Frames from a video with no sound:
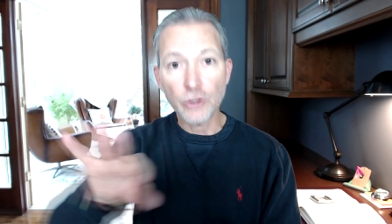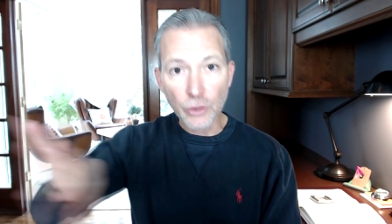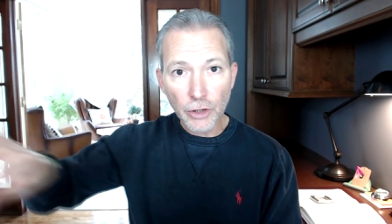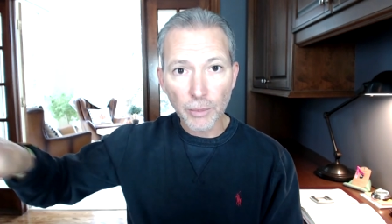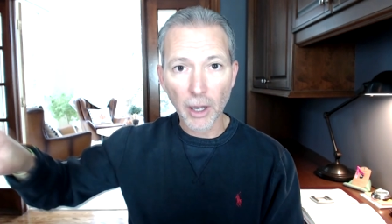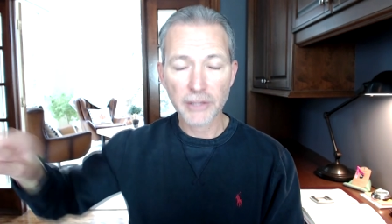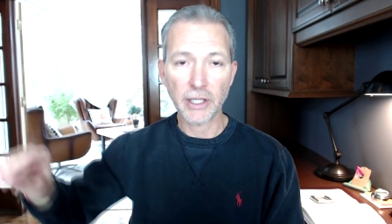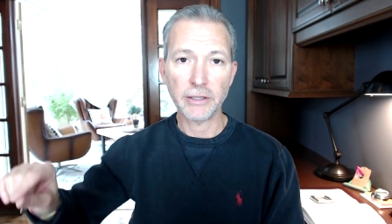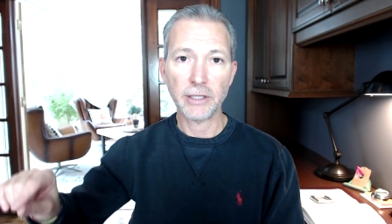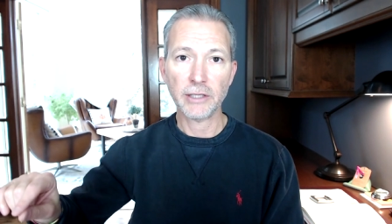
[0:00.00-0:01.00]
Do your
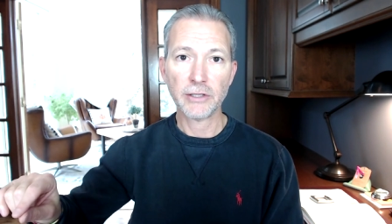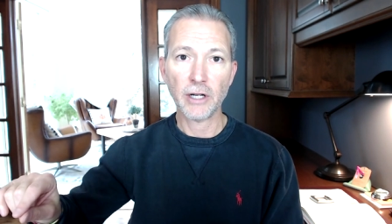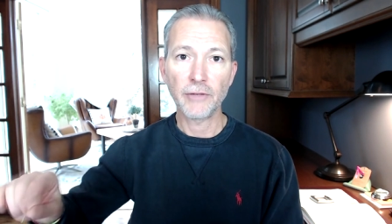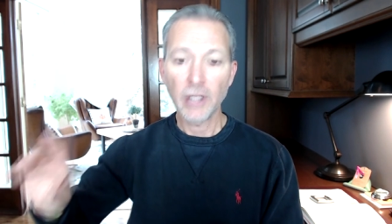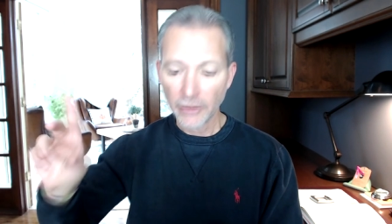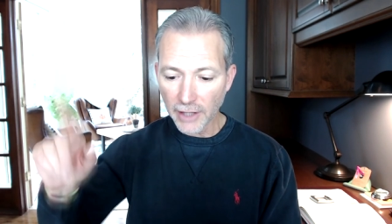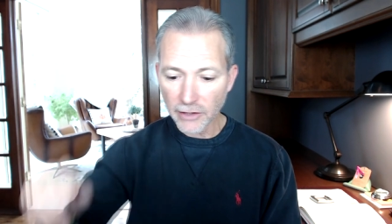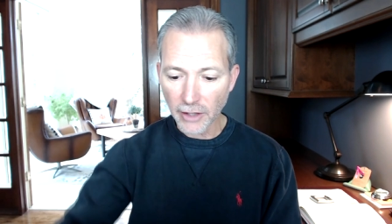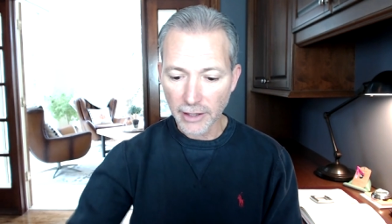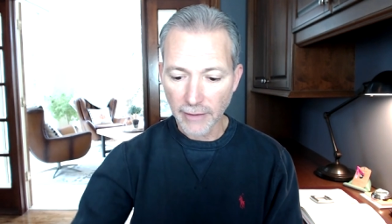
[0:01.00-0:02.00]
boss hunting stuff,
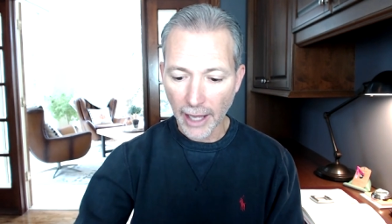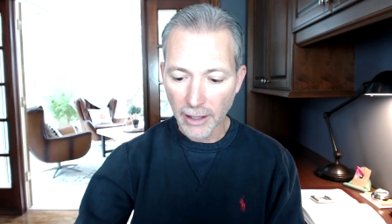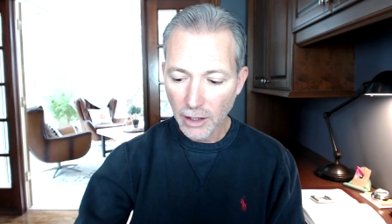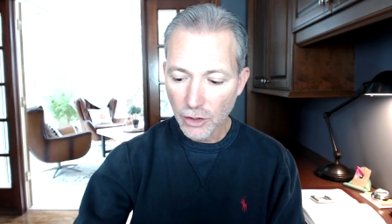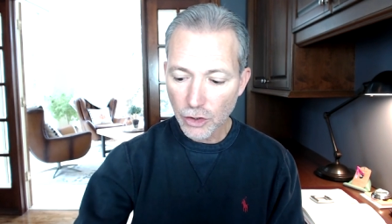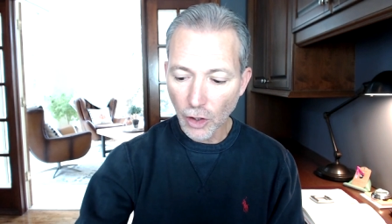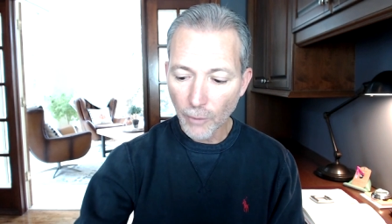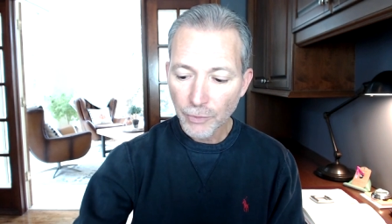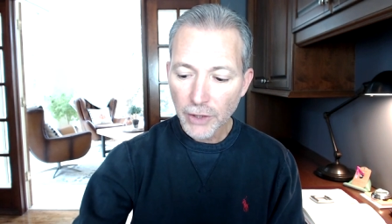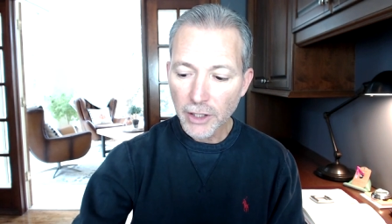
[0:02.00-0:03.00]
things like that.
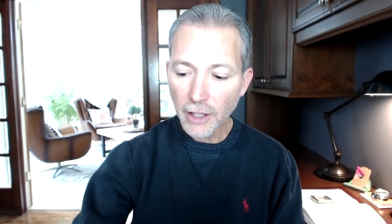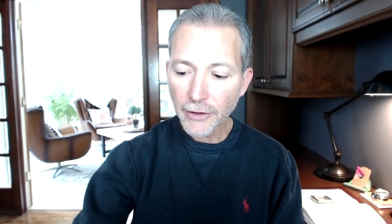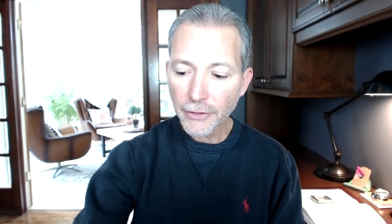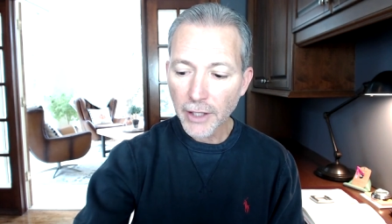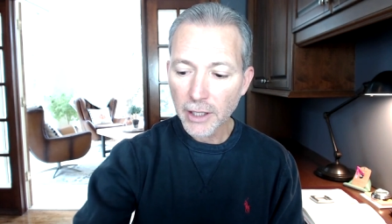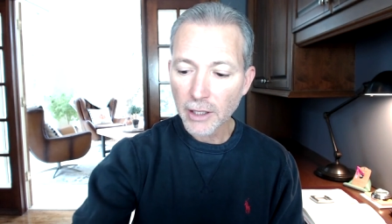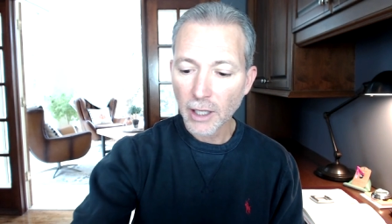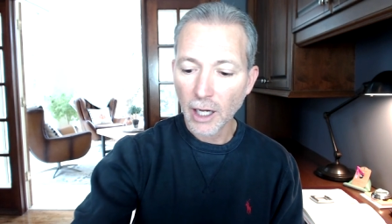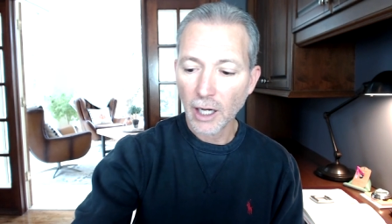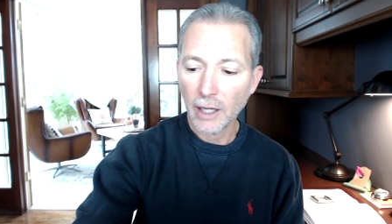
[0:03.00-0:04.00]
So the other thing
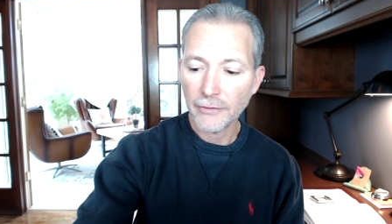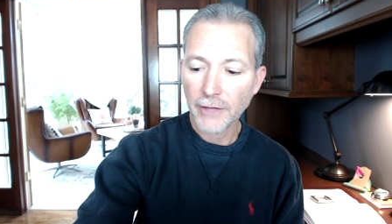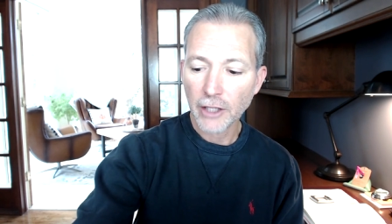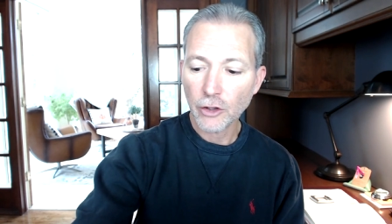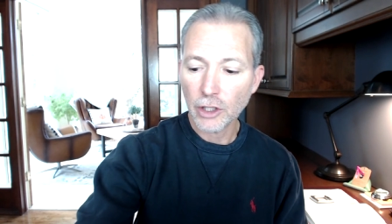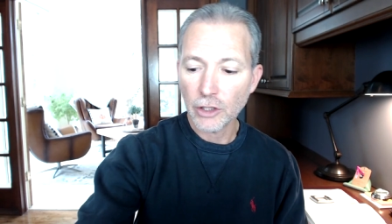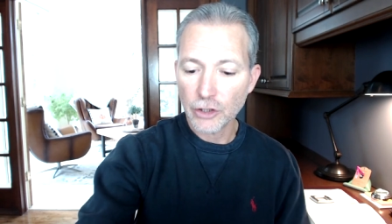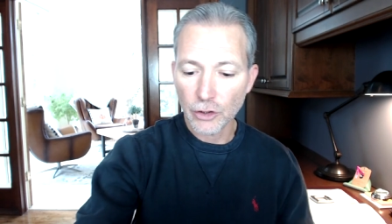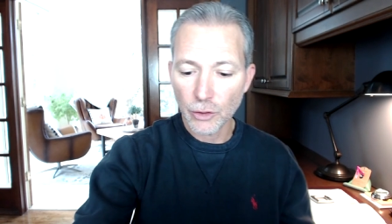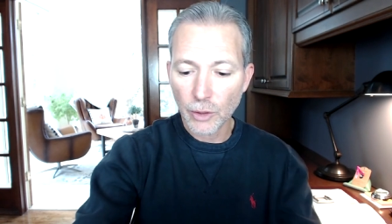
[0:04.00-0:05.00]
uh, that you can
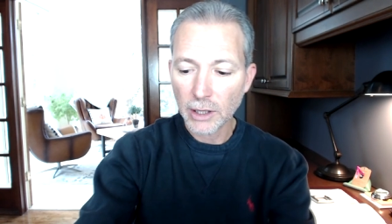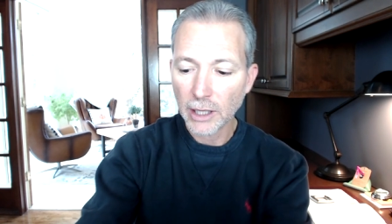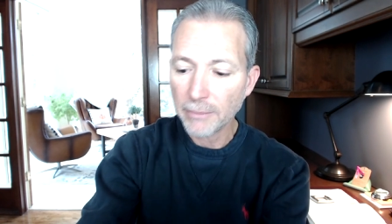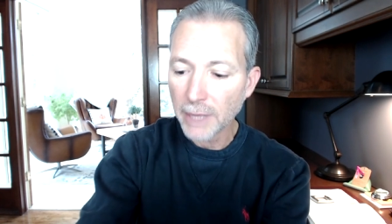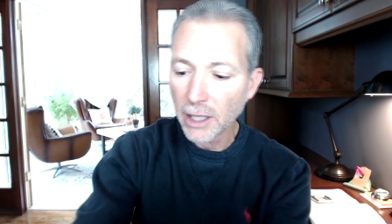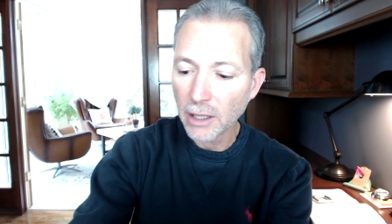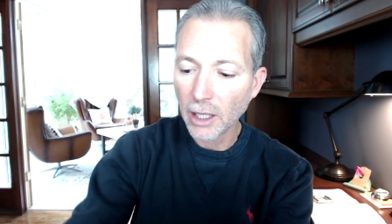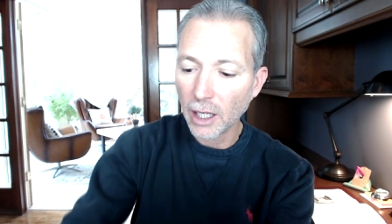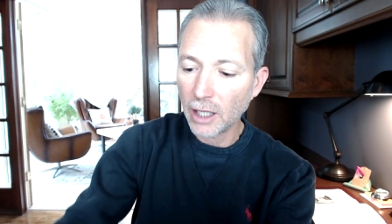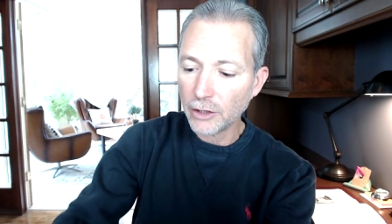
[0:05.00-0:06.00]
do, let me
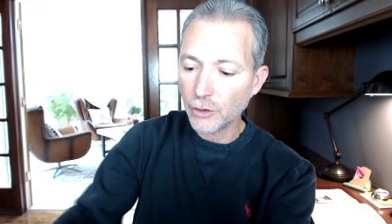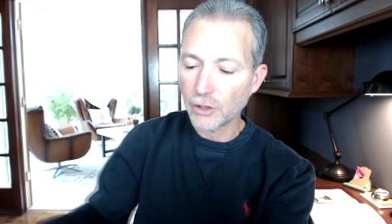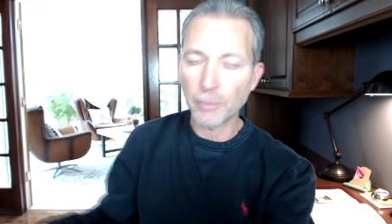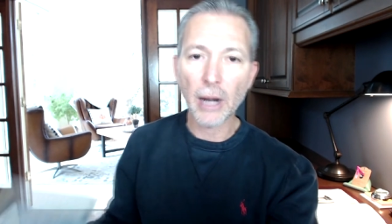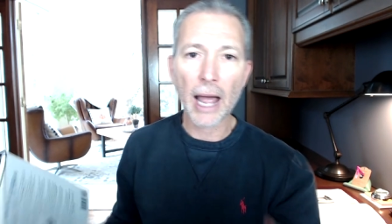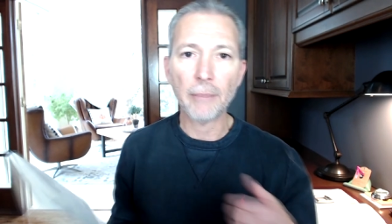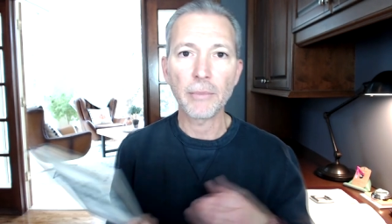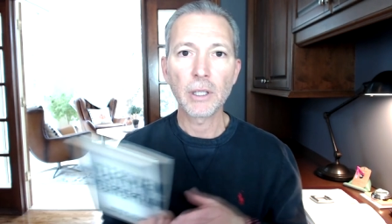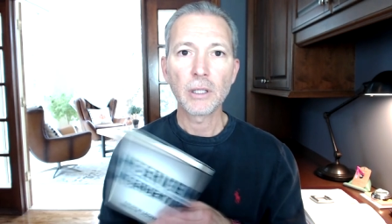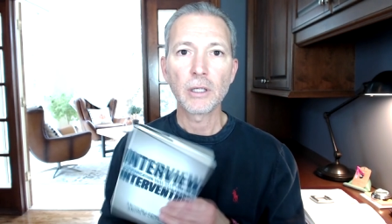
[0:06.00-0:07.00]
uh, use the prop.